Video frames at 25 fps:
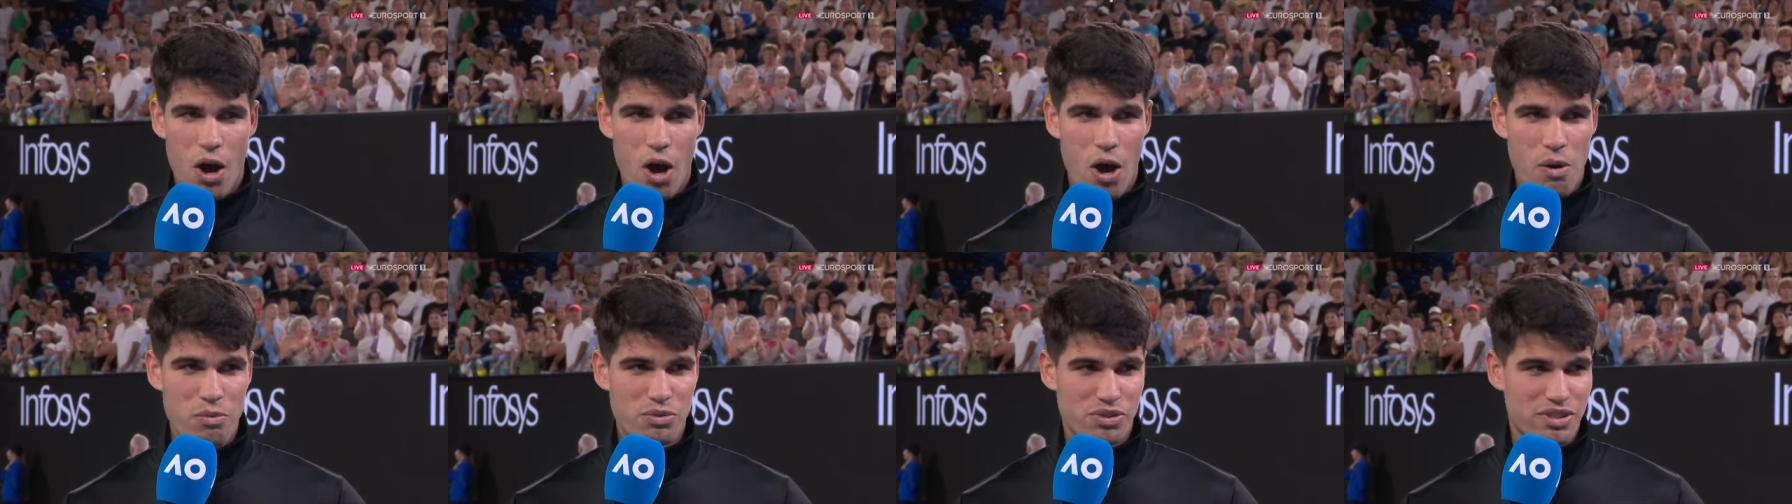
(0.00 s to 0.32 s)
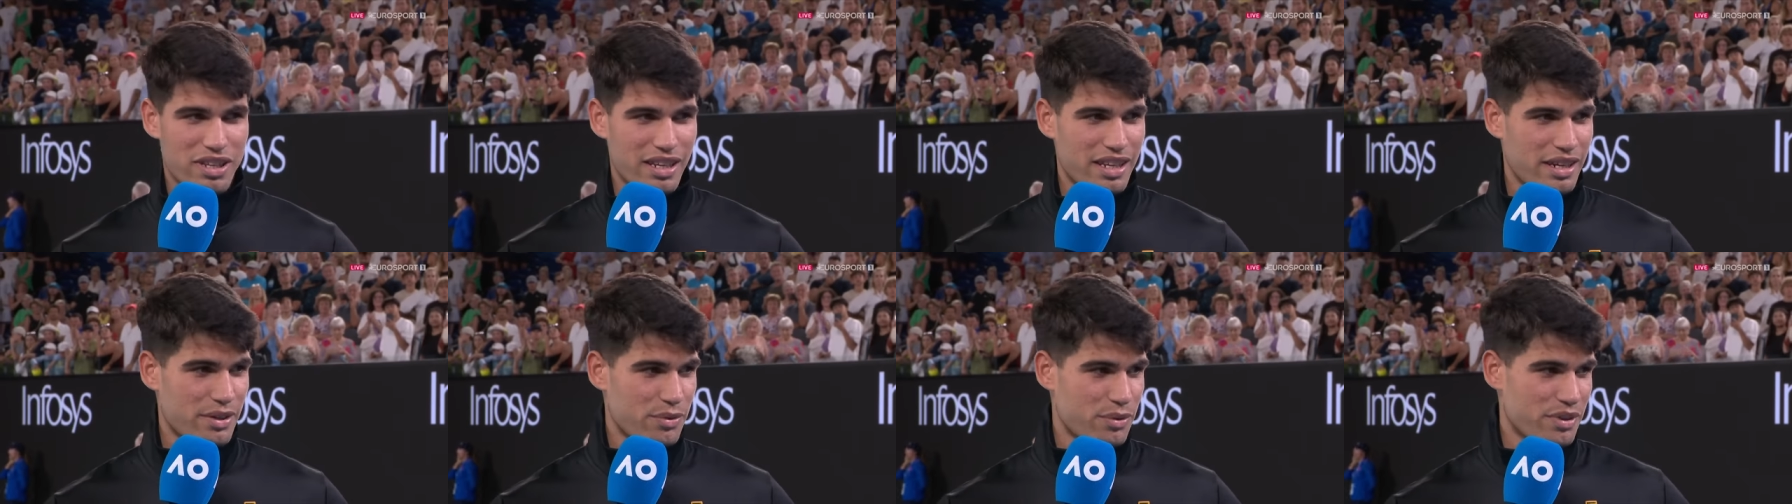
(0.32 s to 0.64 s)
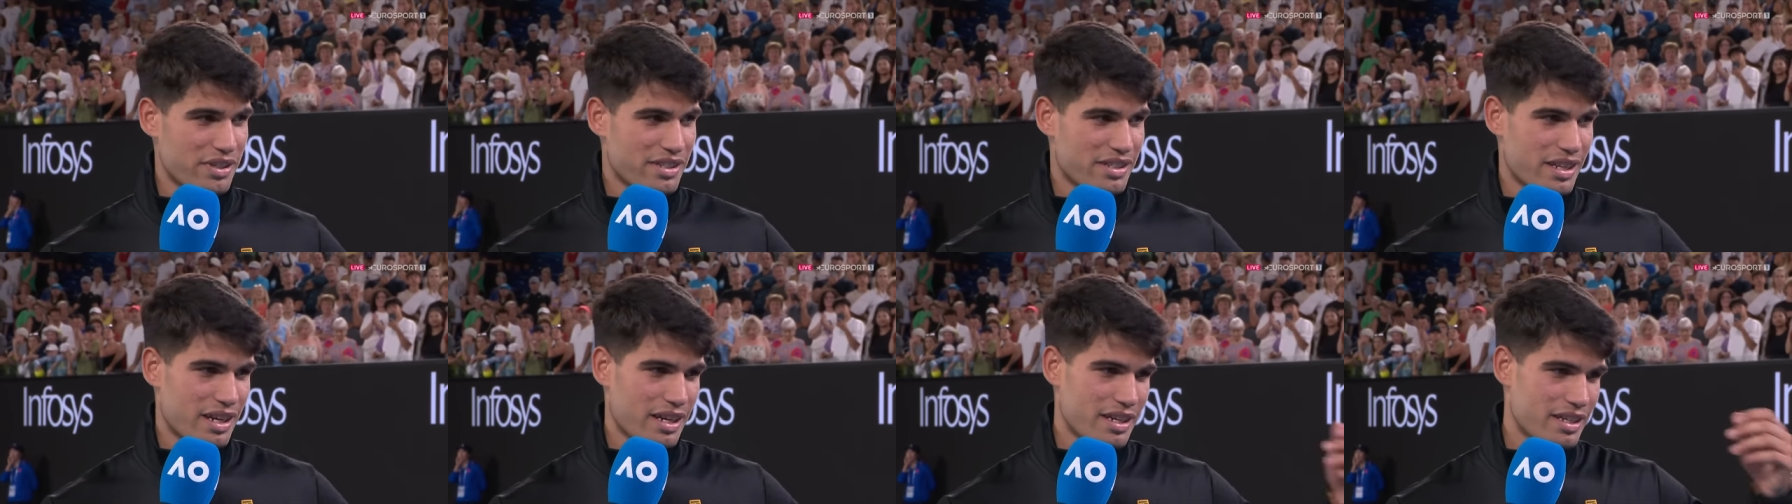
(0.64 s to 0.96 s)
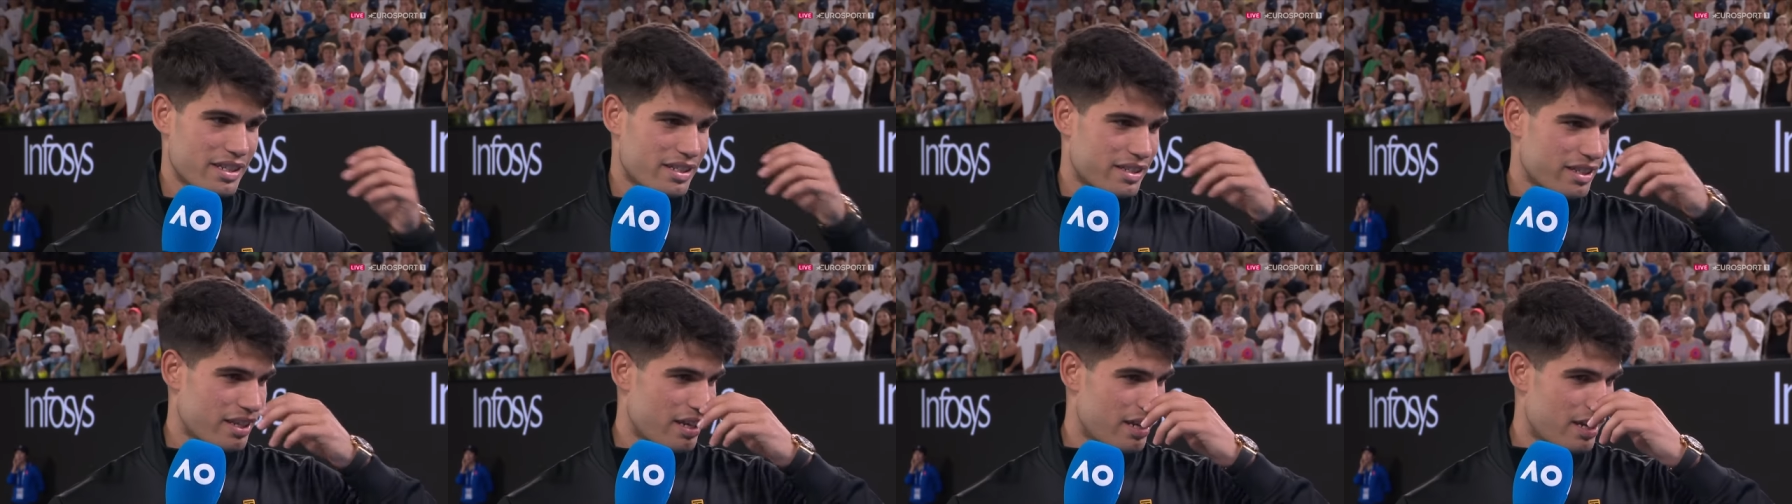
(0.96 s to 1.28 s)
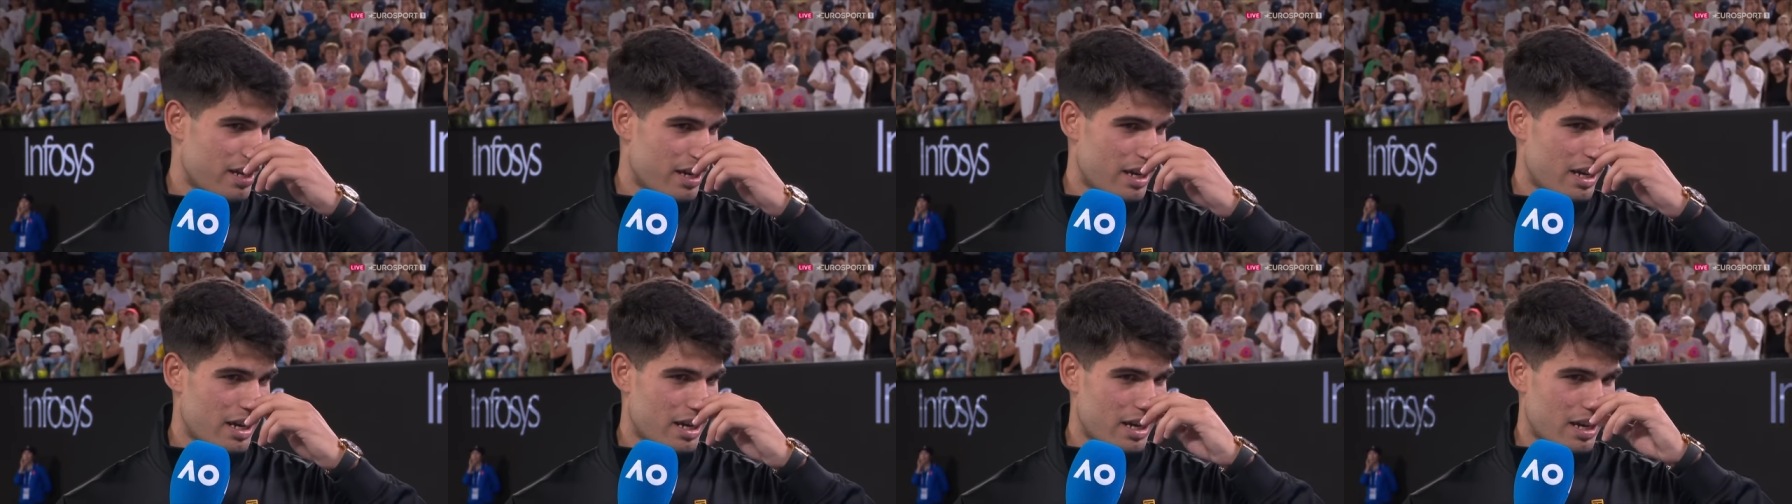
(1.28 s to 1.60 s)
obviously, Rita is
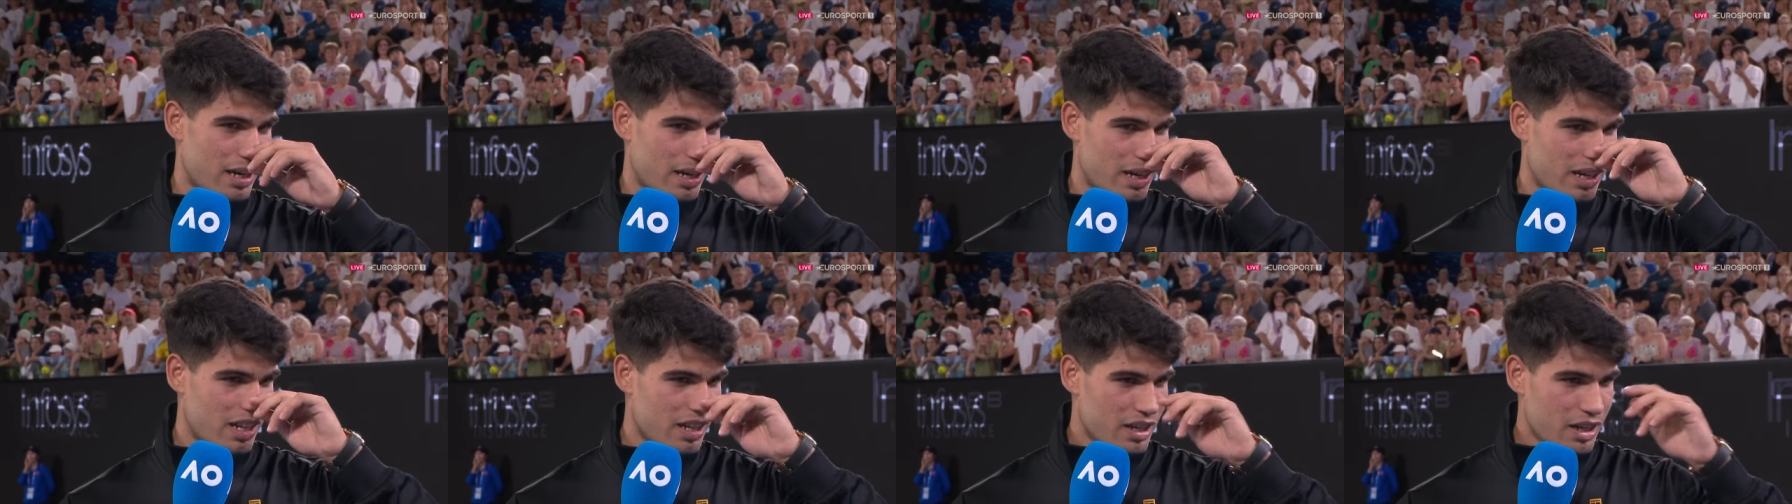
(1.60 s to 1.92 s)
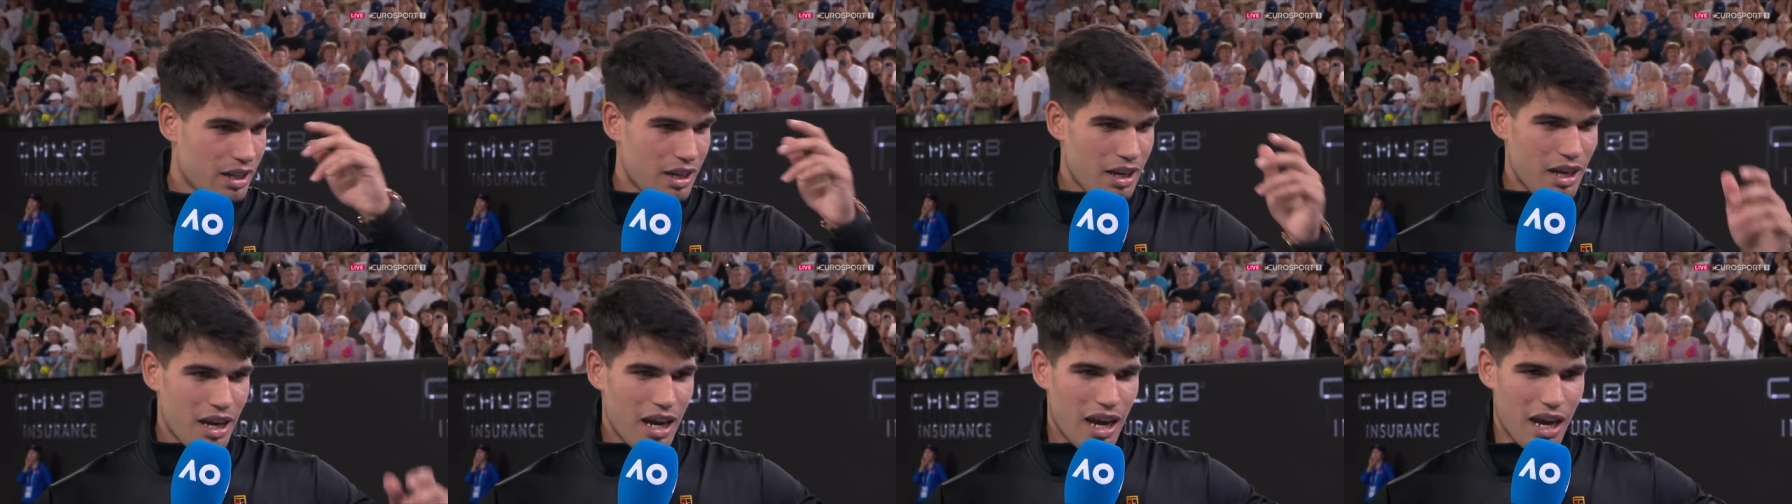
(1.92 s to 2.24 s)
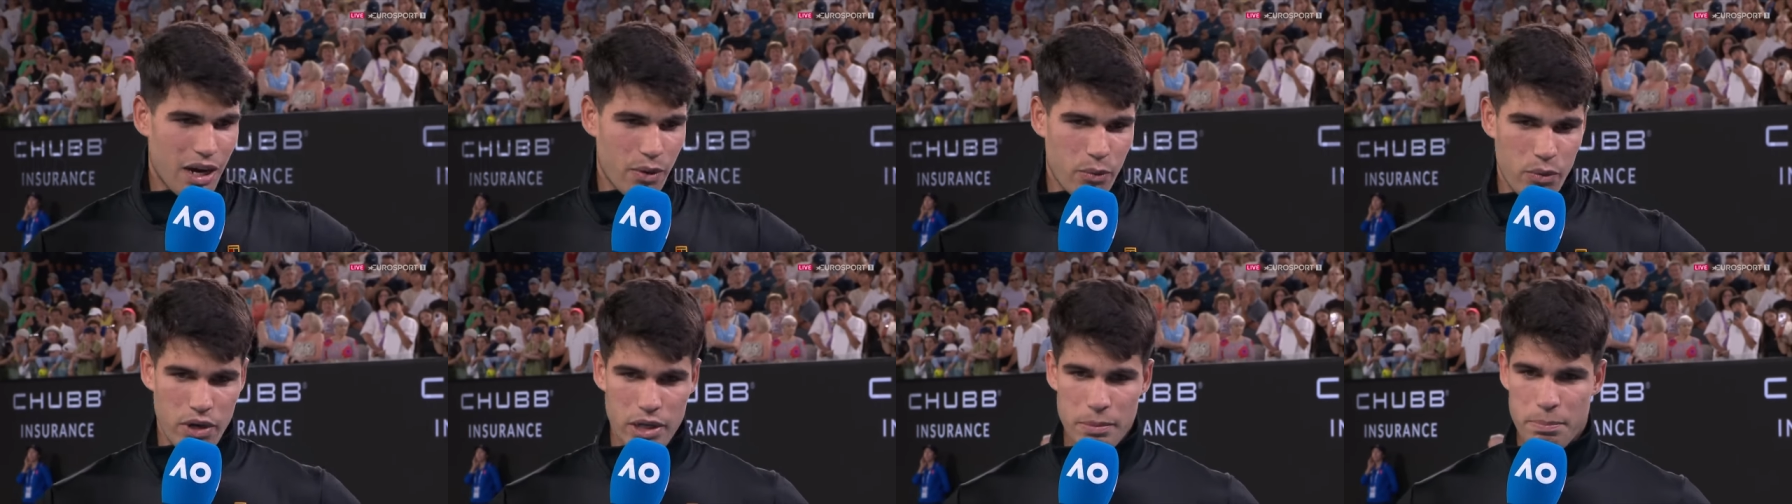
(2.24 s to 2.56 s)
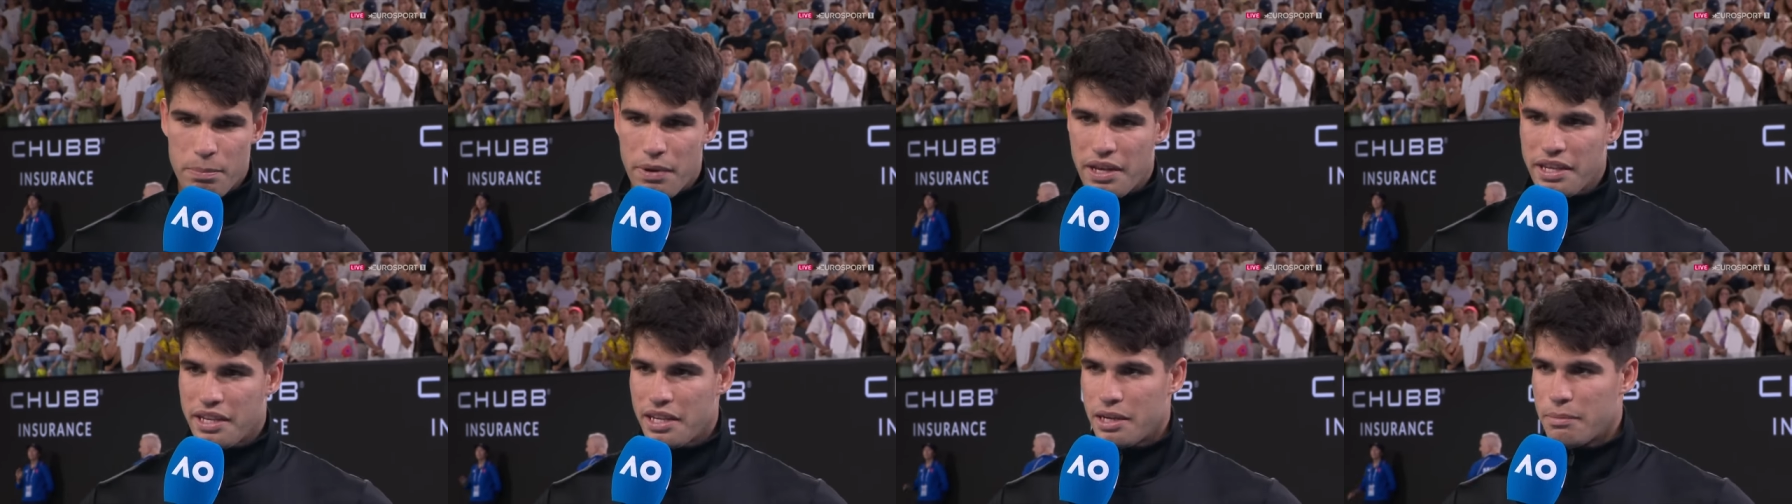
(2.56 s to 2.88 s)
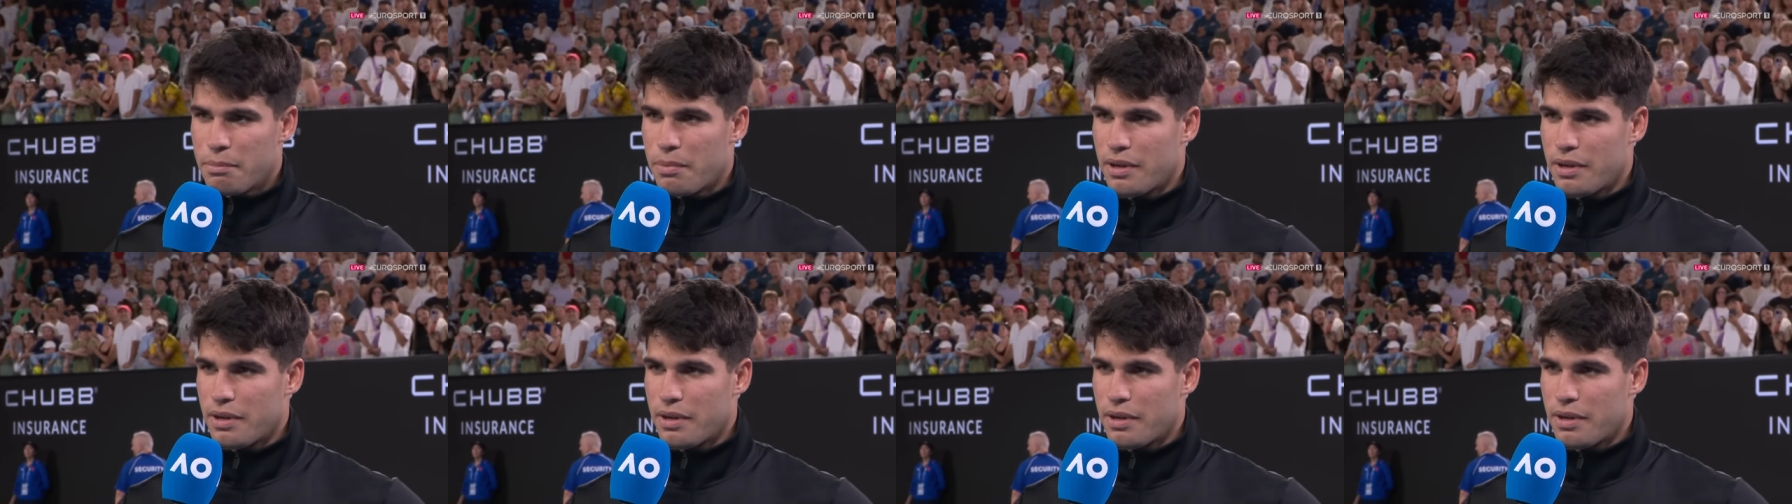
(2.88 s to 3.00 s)
a great player,